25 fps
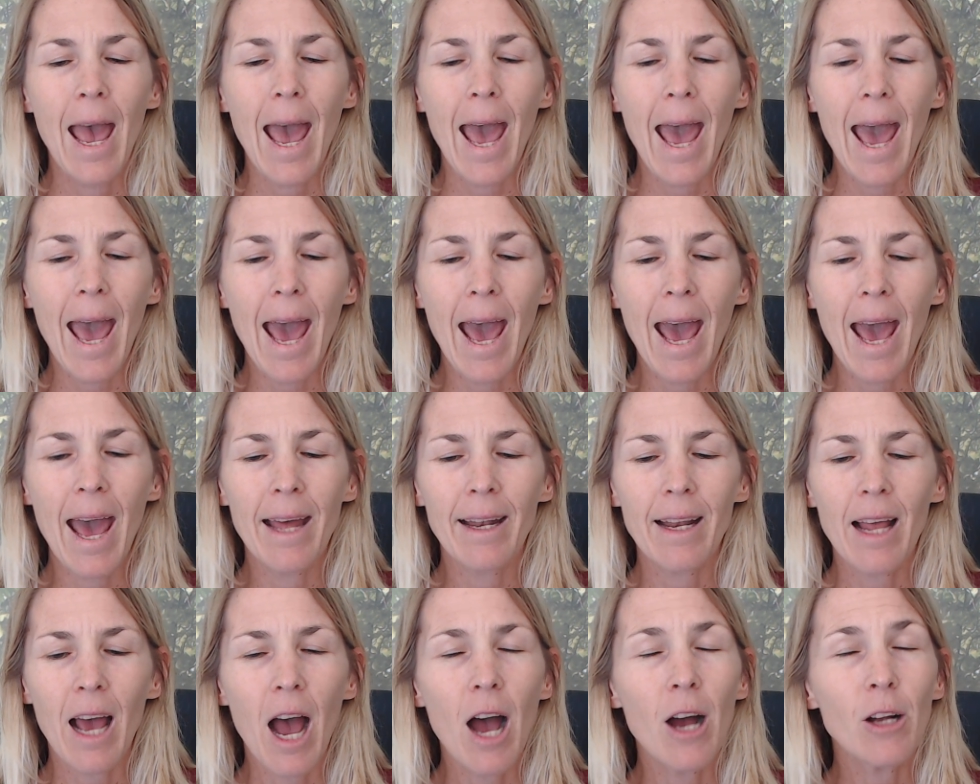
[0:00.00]
and
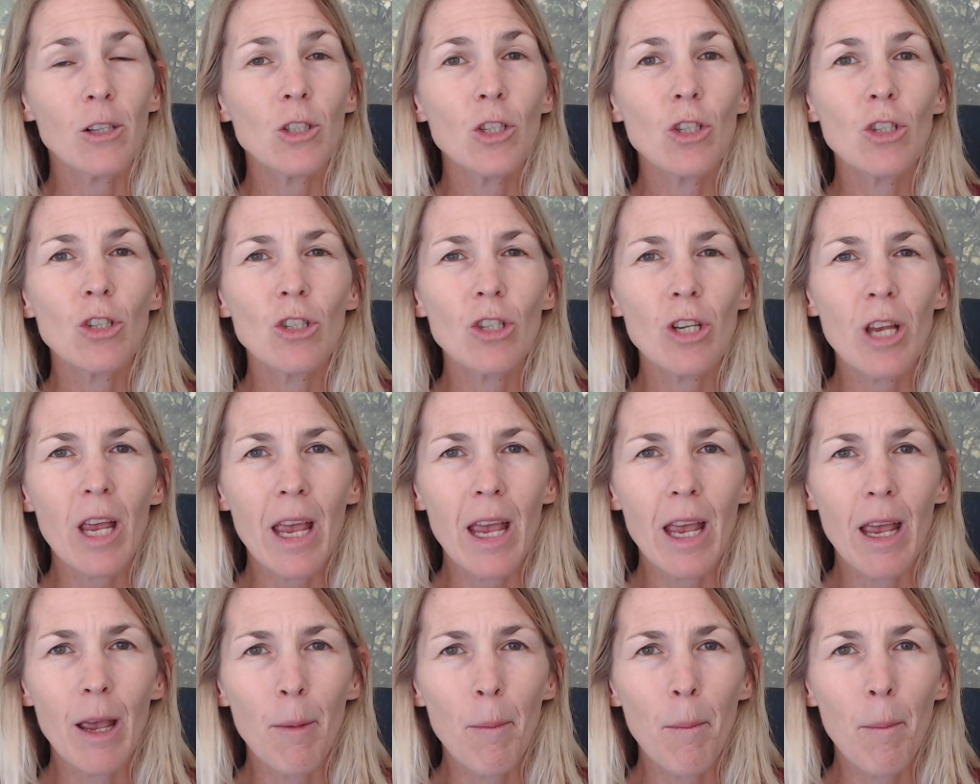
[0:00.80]
how to
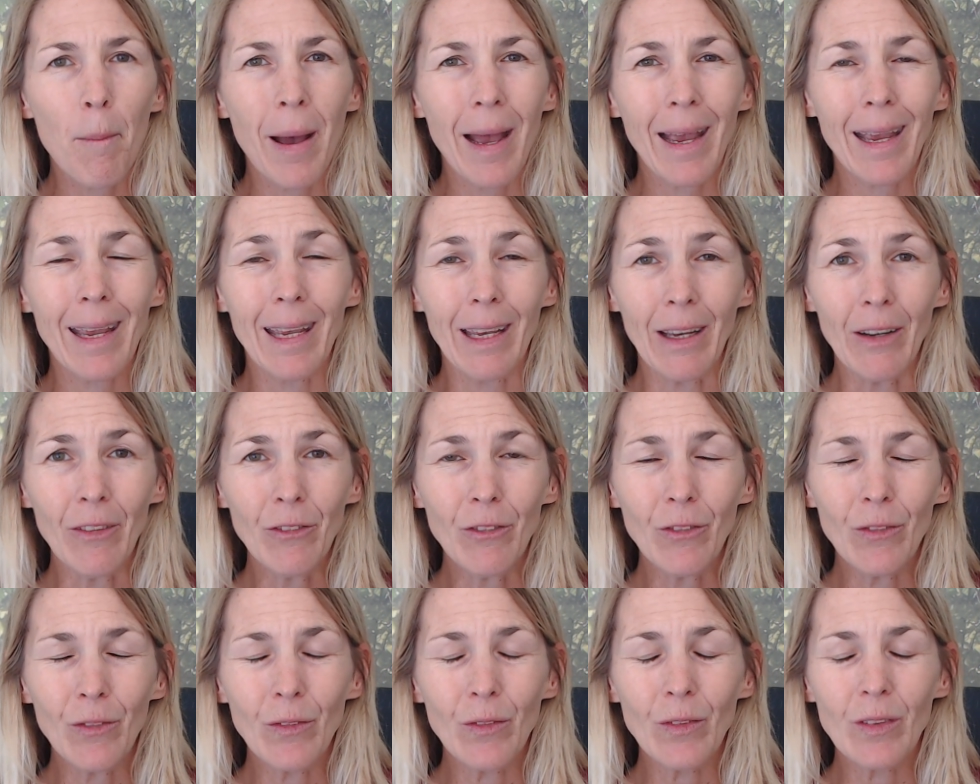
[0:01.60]
share my
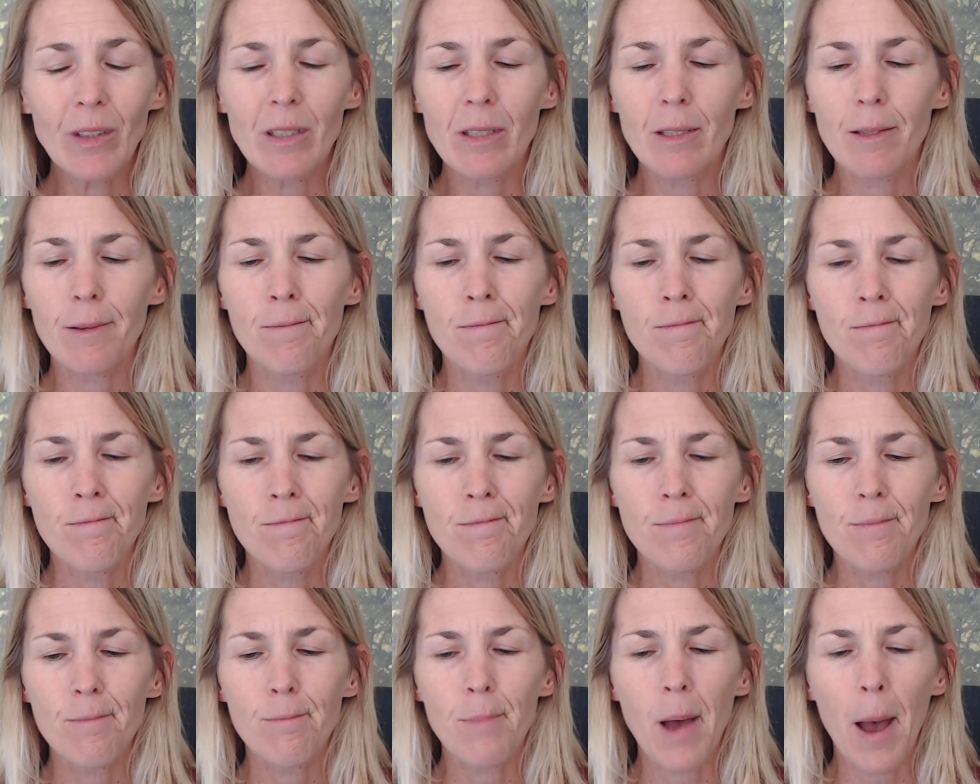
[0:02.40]
gifts,
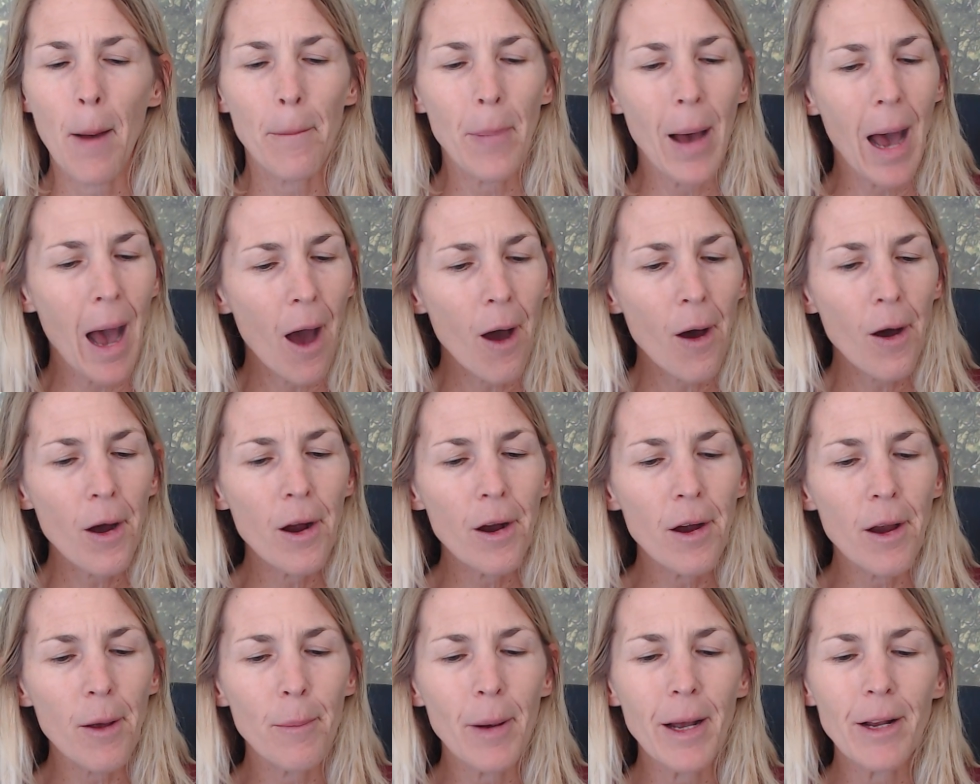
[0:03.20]
my power,
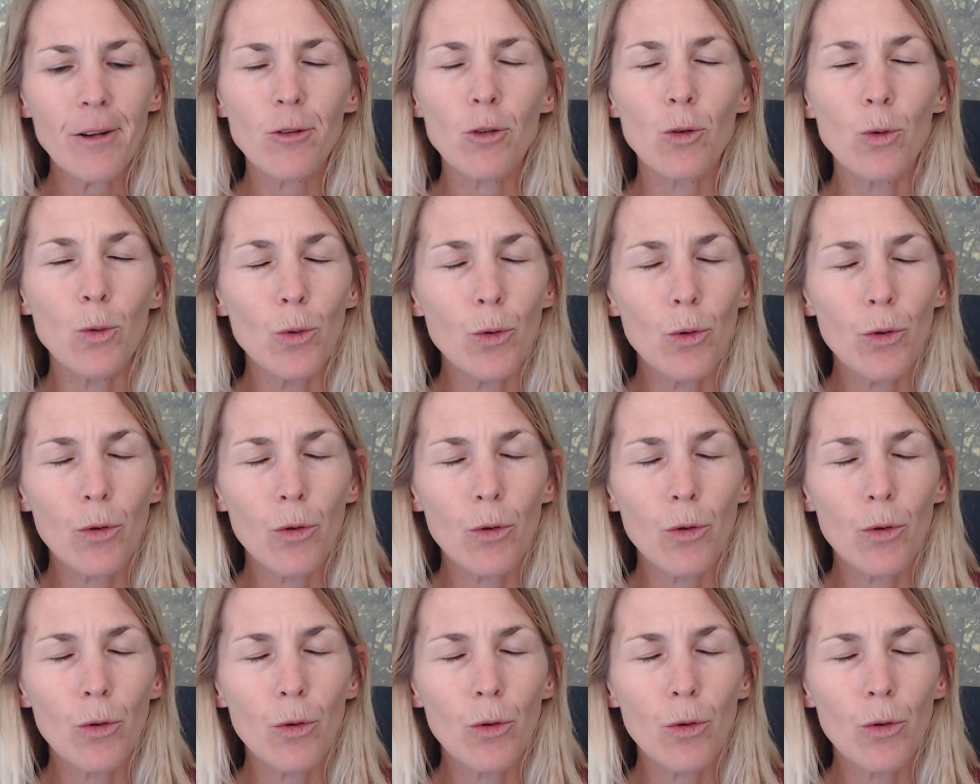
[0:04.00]
and my truth